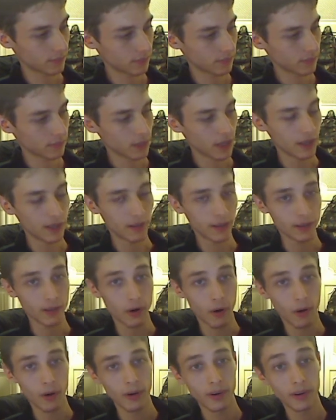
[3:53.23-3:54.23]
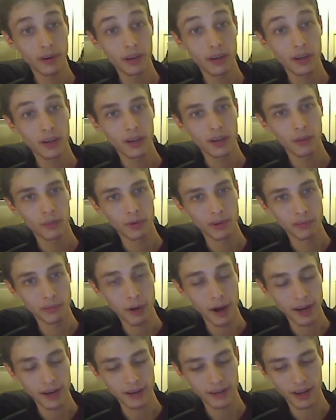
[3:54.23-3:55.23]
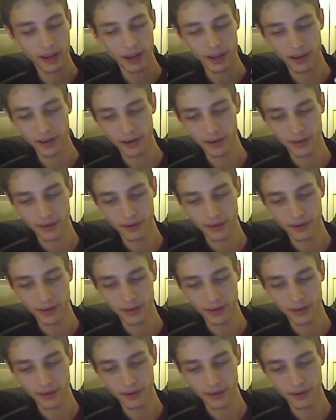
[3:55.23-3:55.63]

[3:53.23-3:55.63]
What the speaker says: He's adorned with red attire.